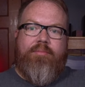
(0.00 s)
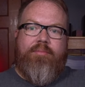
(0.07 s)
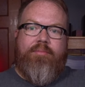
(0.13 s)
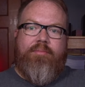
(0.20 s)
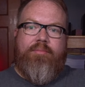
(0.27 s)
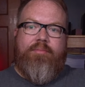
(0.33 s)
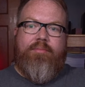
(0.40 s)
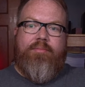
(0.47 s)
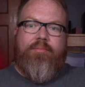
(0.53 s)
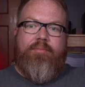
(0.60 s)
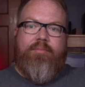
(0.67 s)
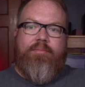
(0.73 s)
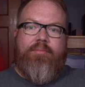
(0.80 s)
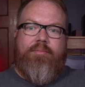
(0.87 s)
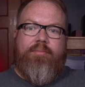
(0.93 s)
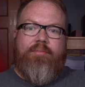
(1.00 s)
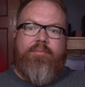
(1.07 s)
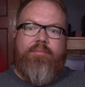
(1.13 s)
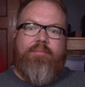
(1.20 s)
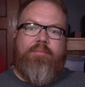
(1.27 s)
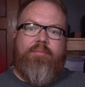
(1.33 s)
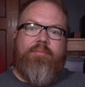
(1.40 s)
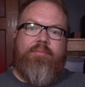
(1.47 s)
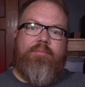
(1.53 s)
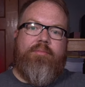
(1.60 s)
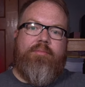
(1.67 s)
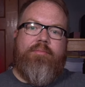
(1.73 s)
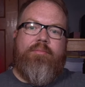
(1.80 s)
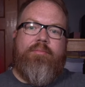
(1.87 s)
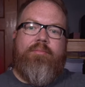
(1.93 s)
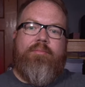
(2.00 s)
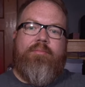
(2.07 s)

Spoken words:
(not speaking)